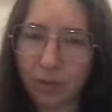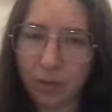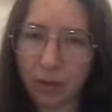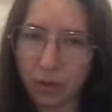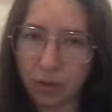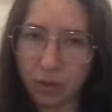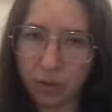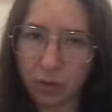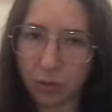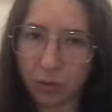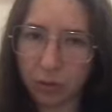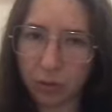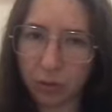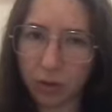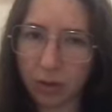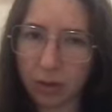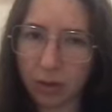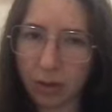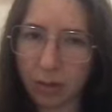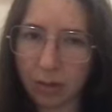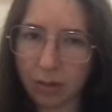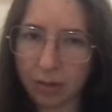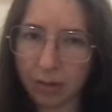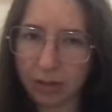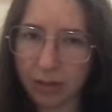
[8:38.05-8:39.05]
she was talking
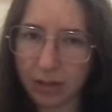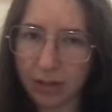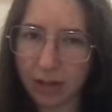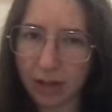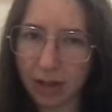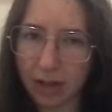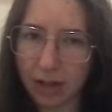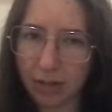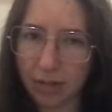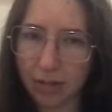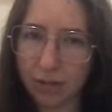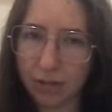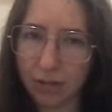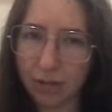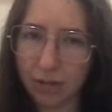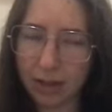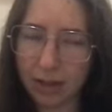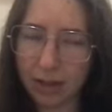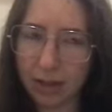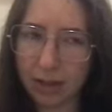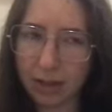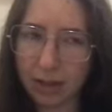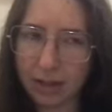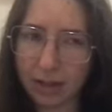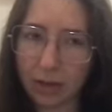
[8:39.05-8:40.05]
about death, and
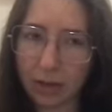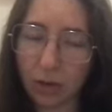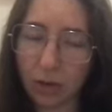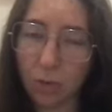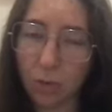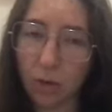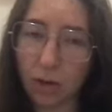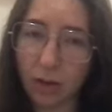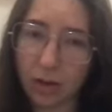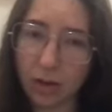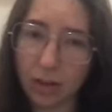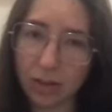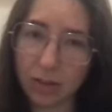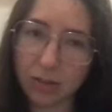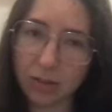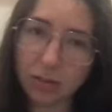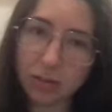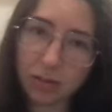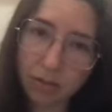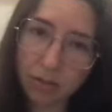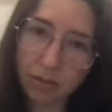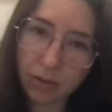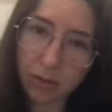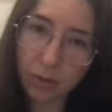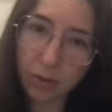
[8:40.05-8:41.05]
then the second one
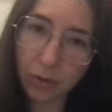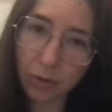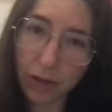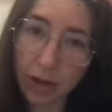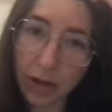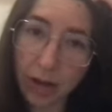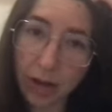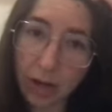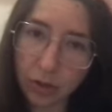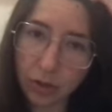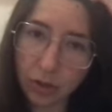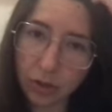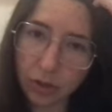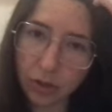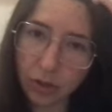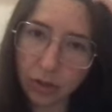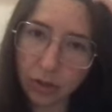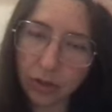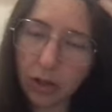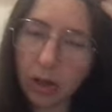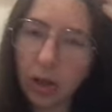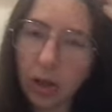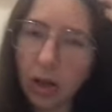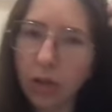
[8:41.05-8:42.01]
is creation.